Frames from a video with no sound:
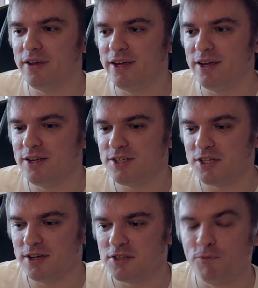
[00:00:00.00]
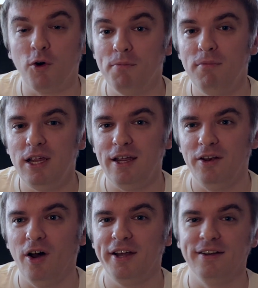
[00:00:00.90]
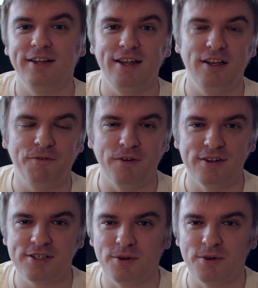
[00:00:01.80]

is just, for me, night and day difference,